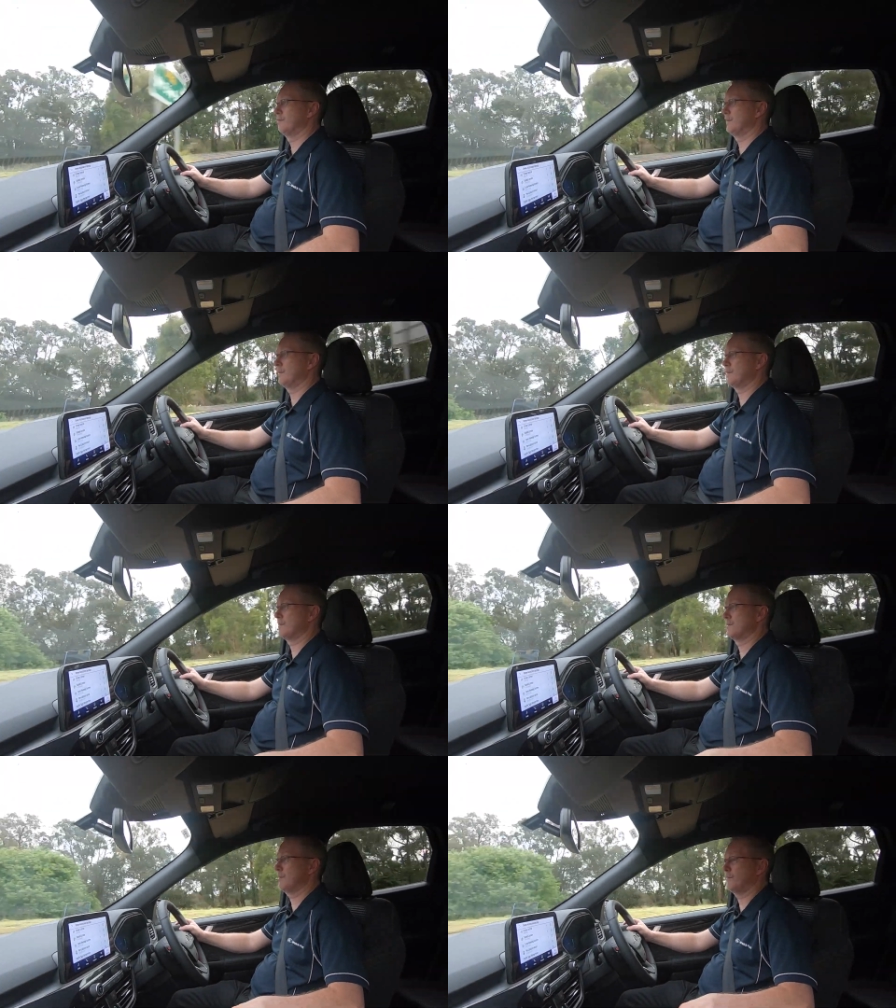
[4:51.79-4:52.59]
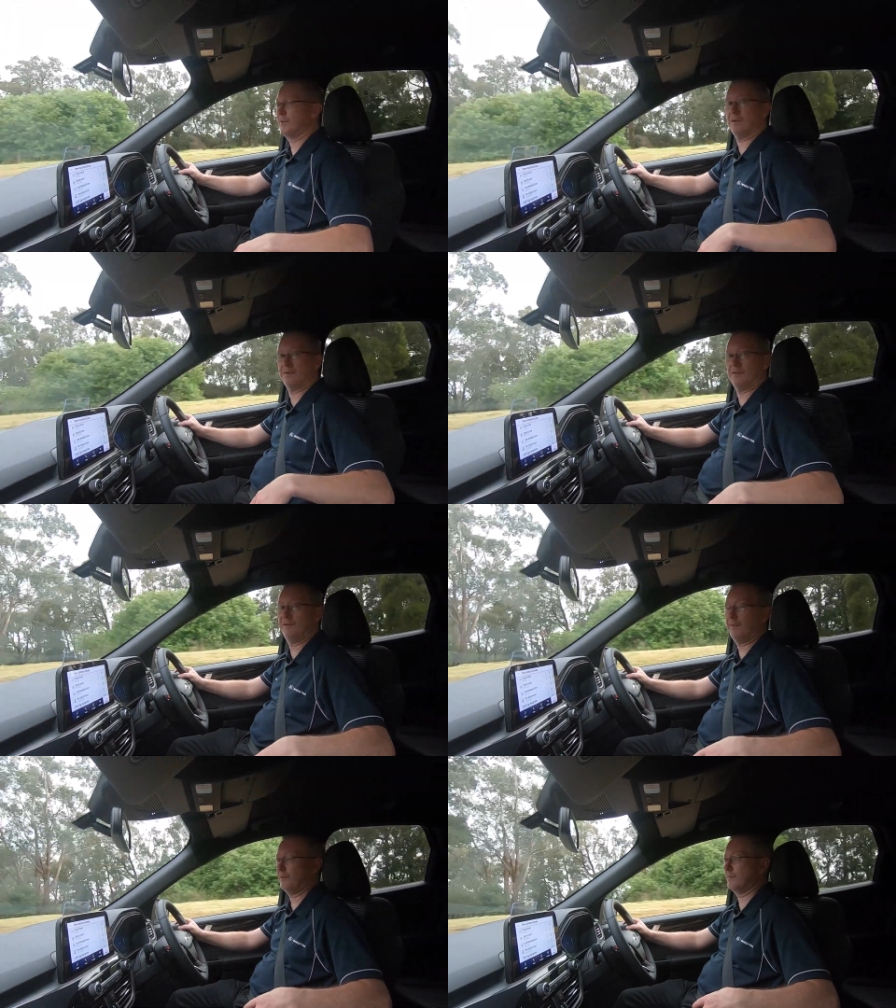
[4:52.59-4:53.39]
because in some cars it's
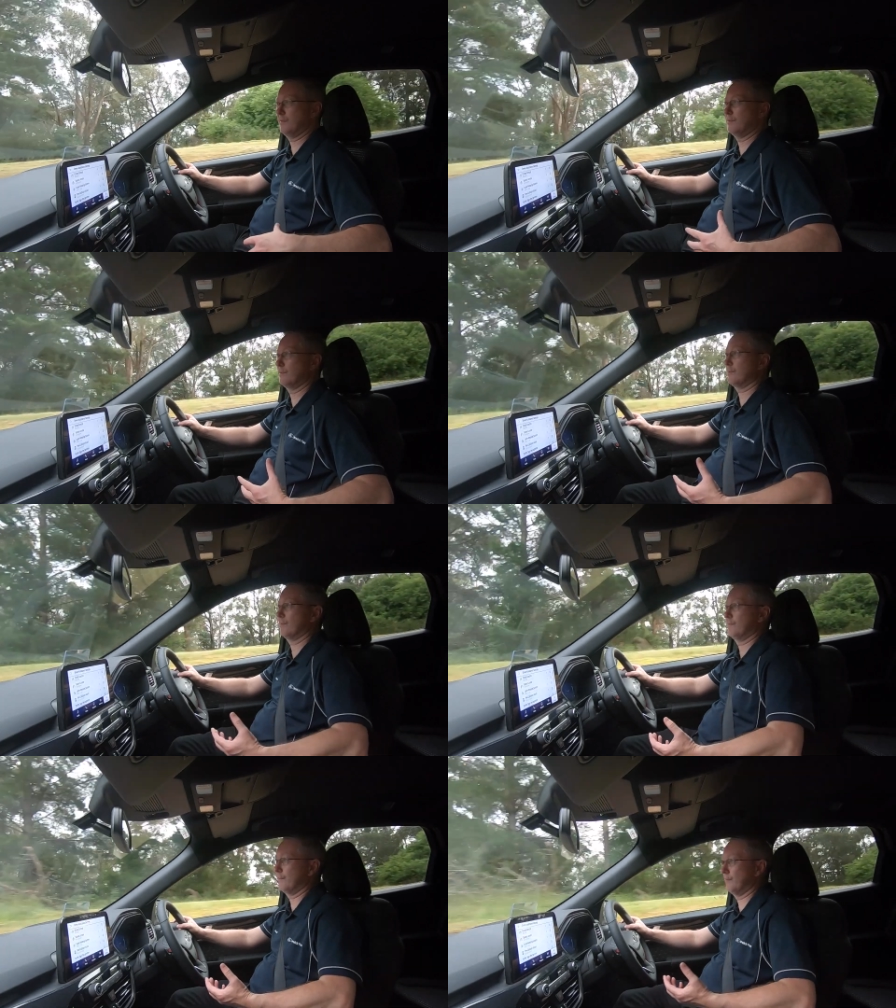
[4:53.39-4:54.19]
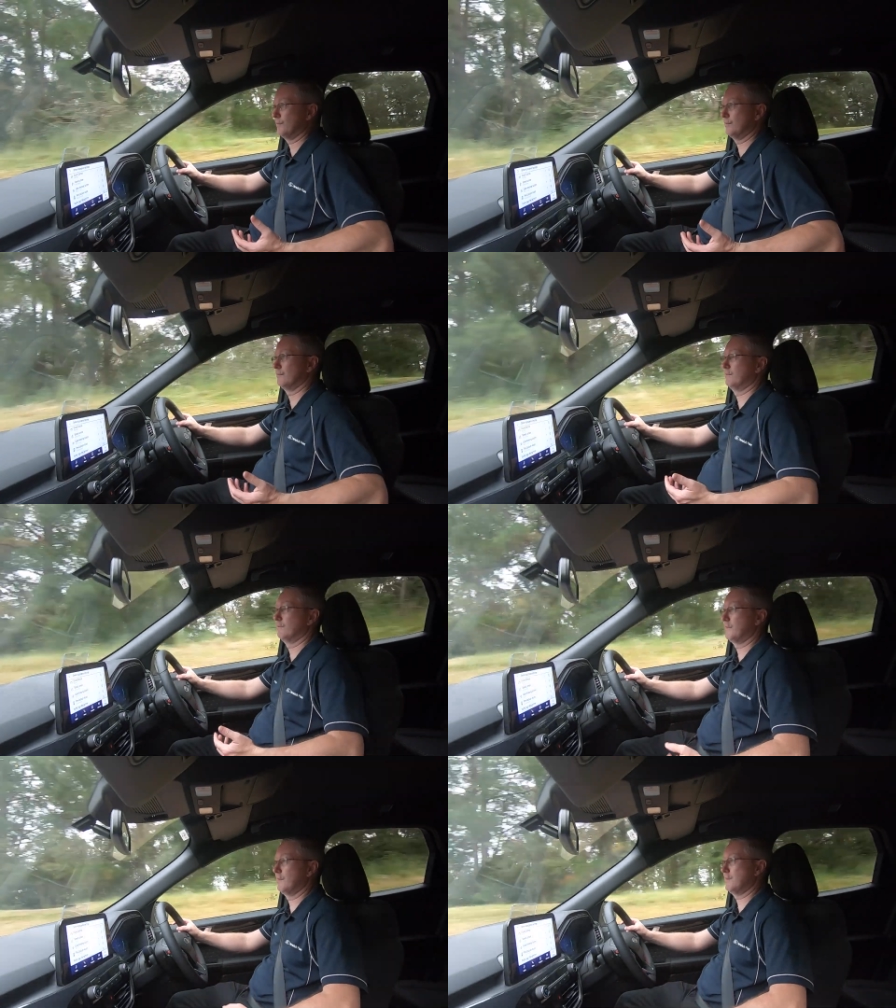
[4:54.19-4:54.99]
fixed and it's kind of like, well,
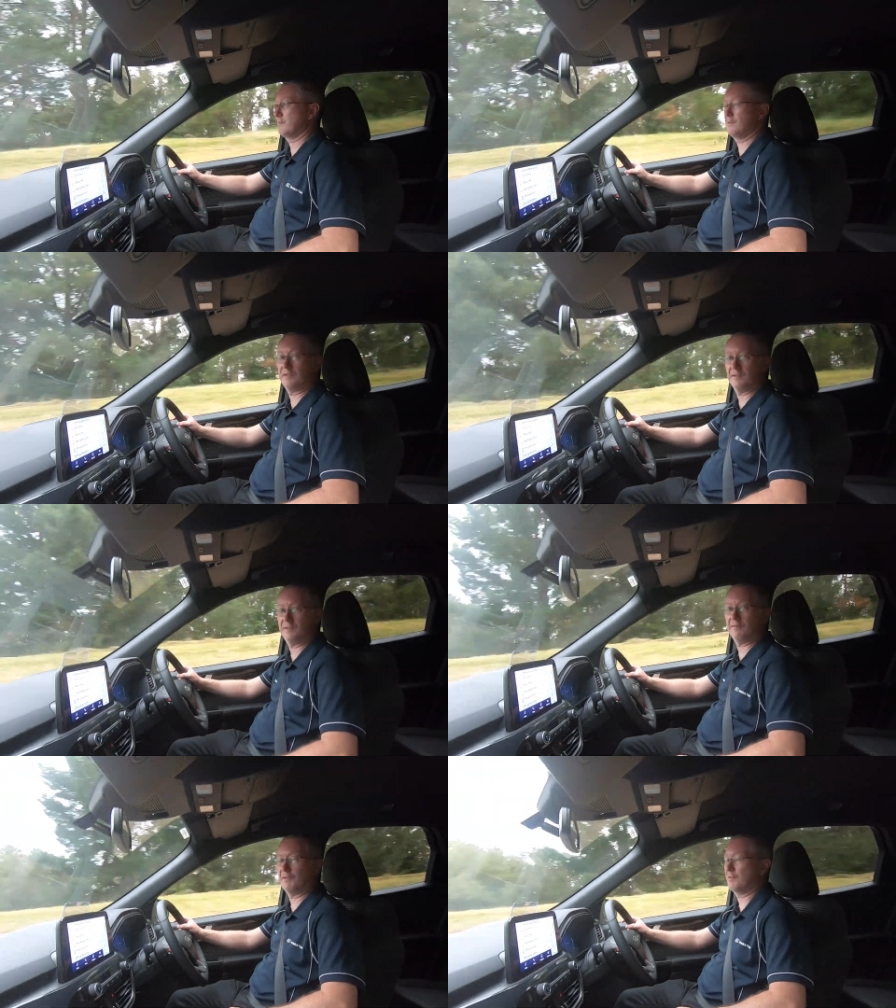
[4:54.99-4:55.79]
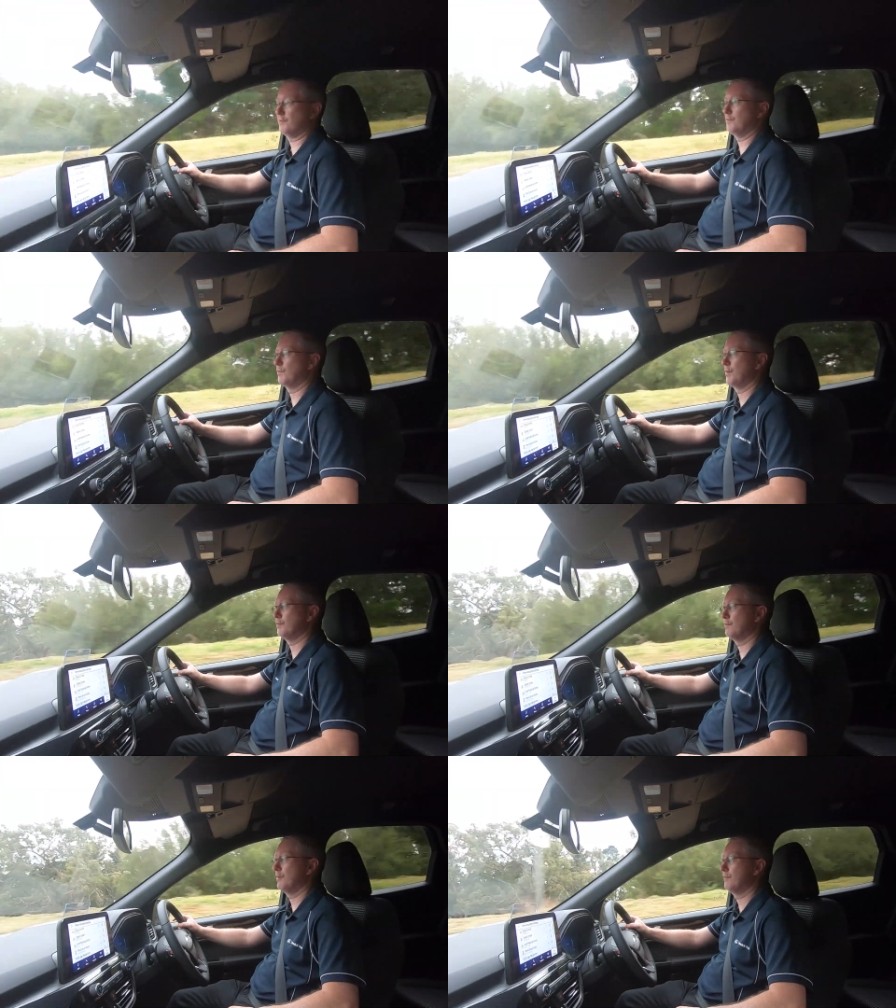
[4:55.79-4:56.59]
it doesn't necessarily suit where
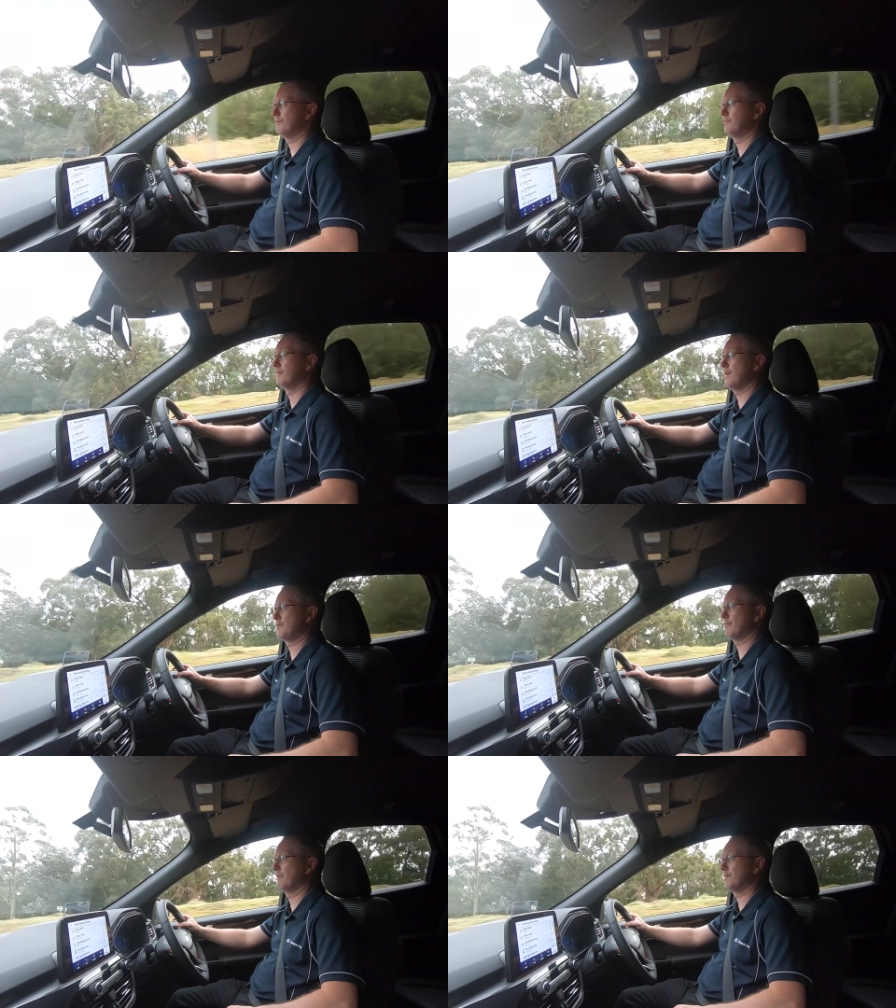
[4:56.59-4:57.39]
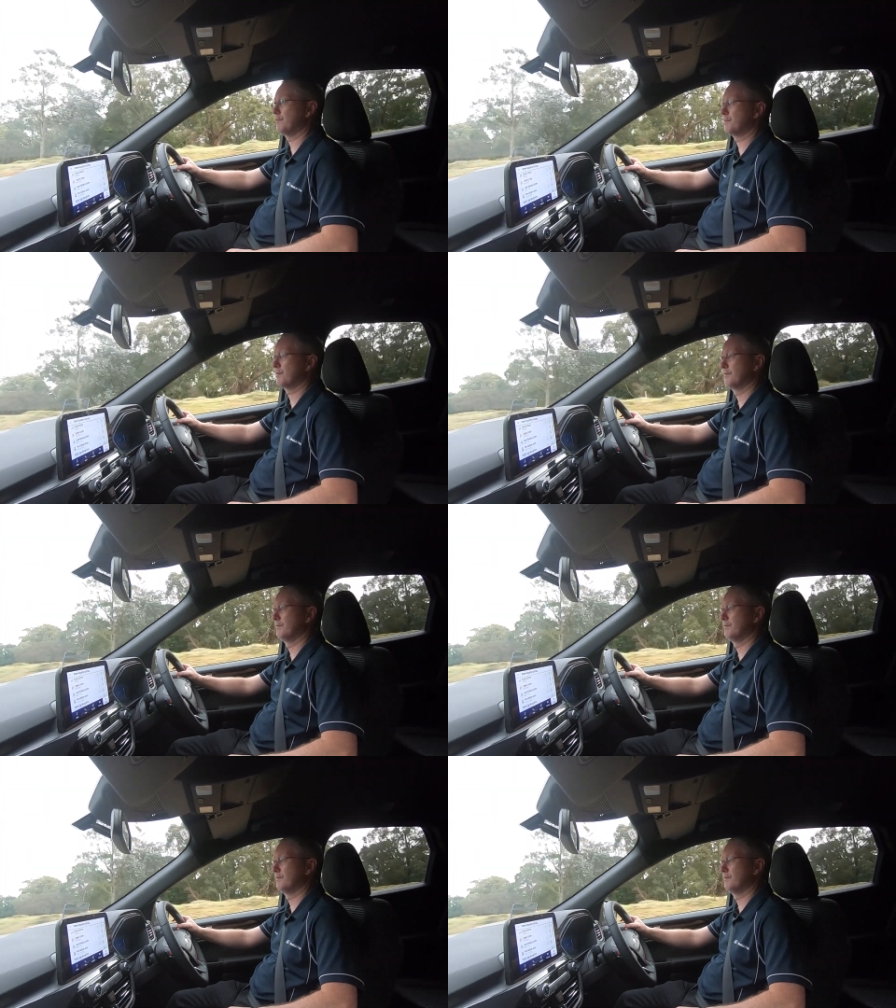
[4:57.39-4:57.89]
your arm naturally falls.